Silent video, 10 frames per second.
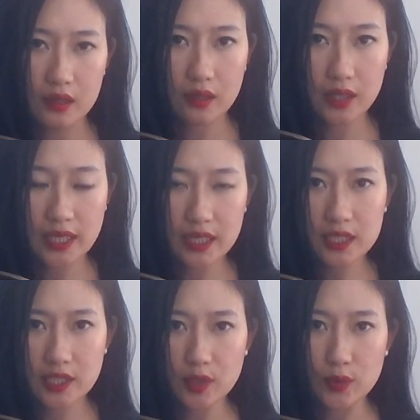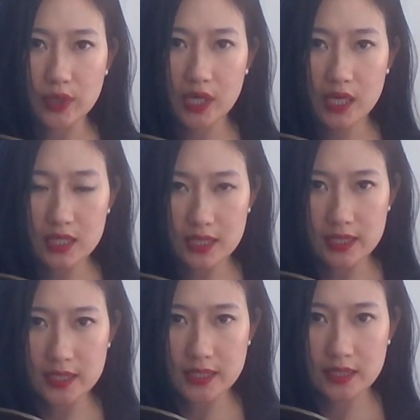The Lady Dior
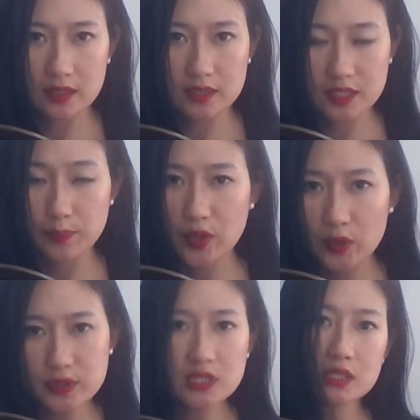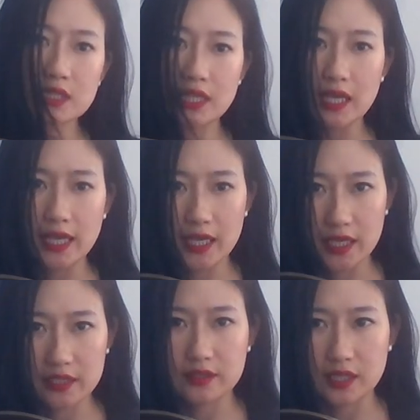is supposedly
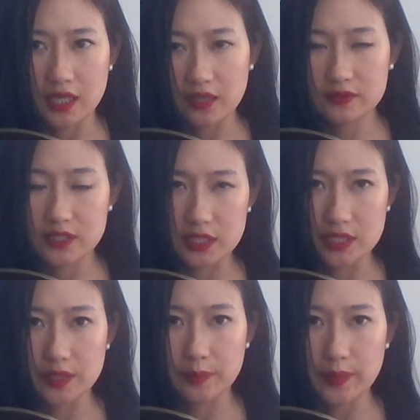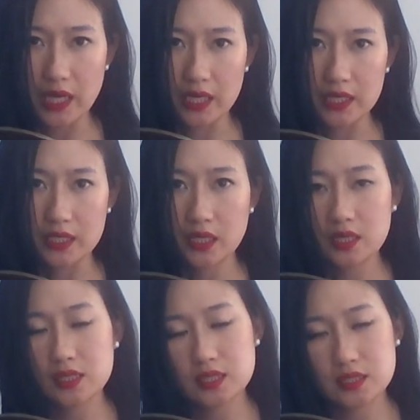handcrafted by
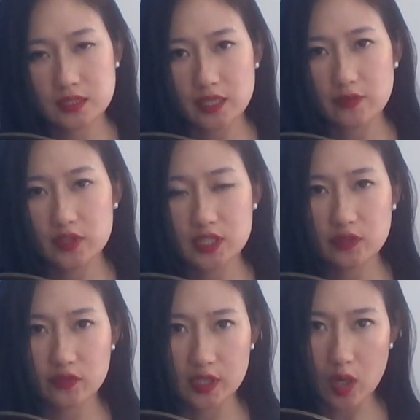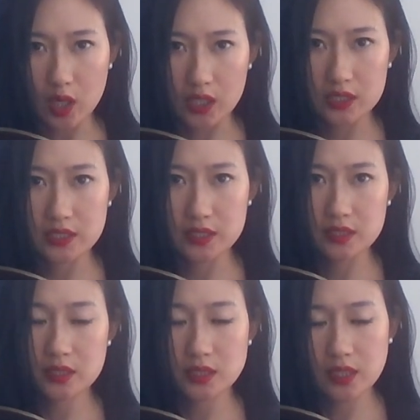seven different
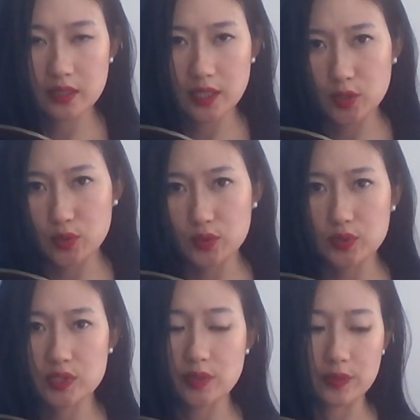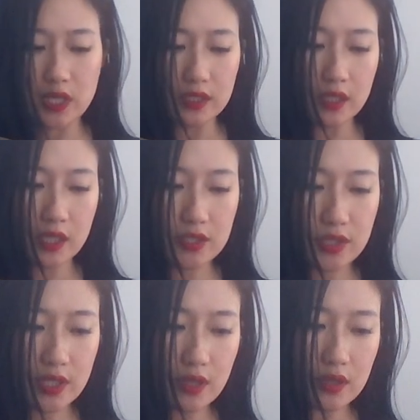artisans. They use around
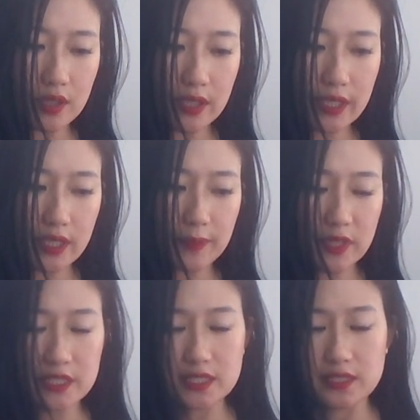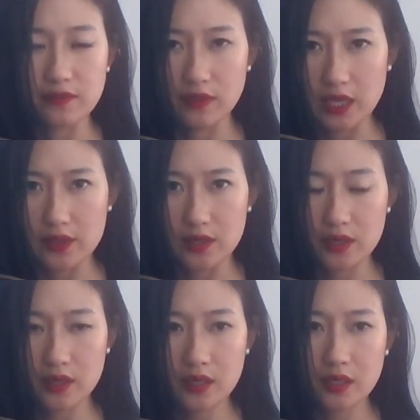130 pieces of
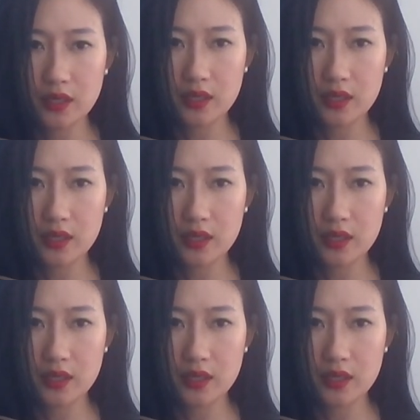leather,